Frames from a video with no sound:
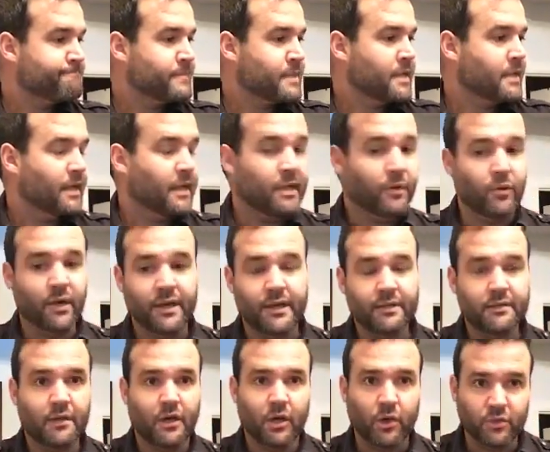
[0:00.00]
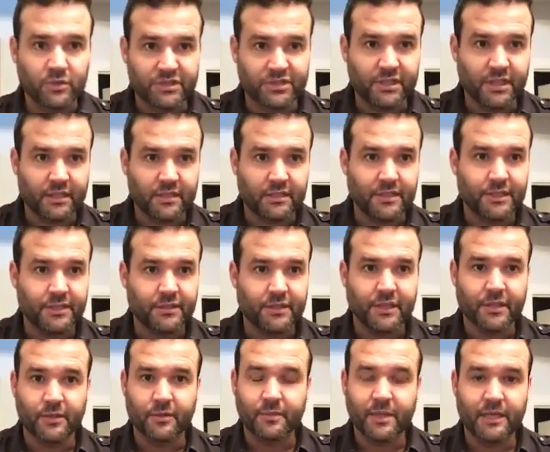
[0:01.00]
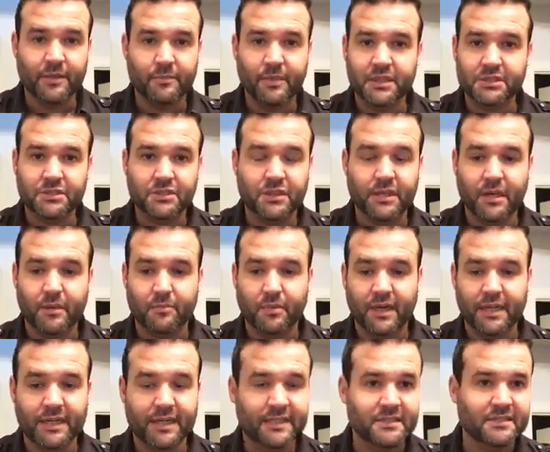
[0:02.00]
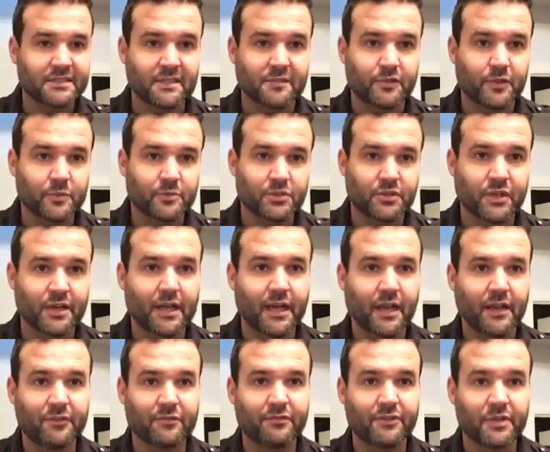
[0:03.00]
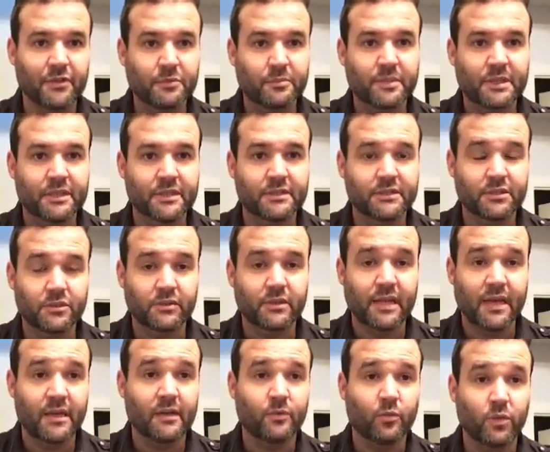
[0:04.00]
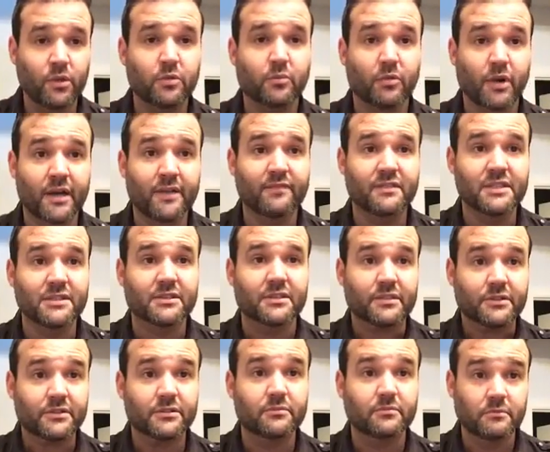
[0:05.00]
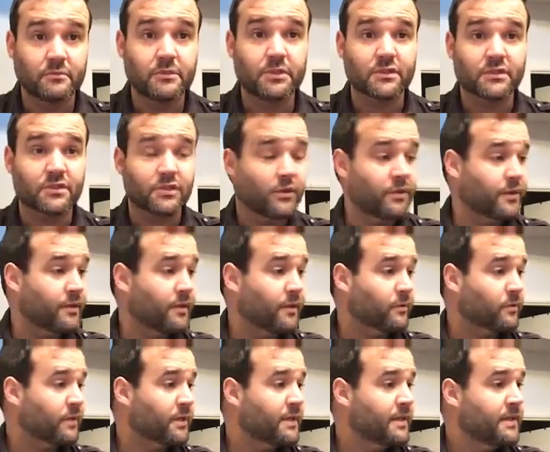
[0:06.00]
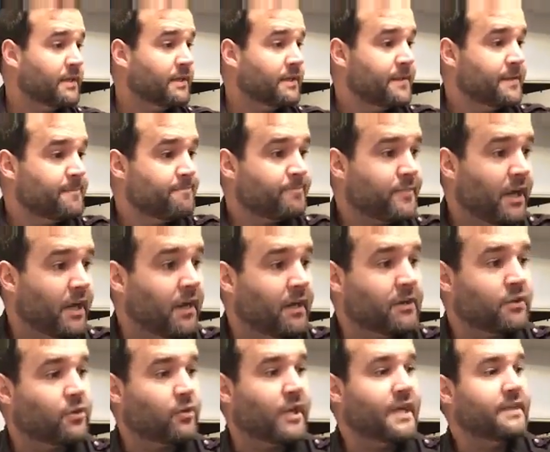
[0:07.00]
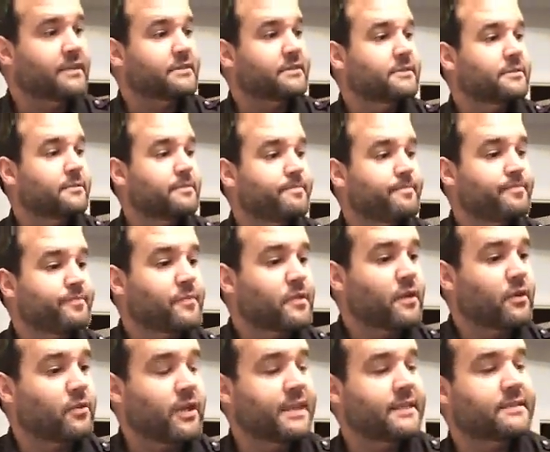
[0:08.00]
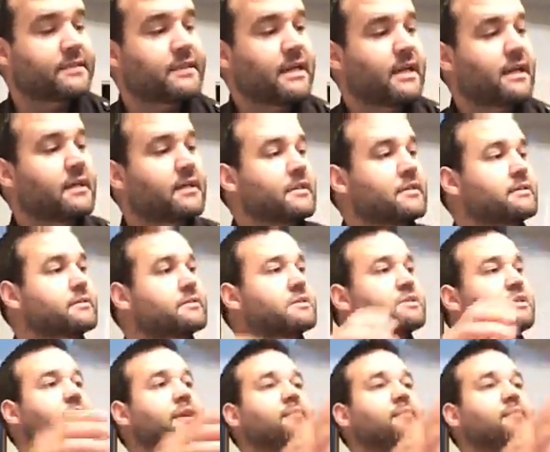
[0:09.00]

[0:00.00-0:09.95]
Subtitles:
anyway, always check and clean your gear, man. Make sure you're not bringing that stuff home straight out of the field because you can and will bring visitors, just so you know. Great sling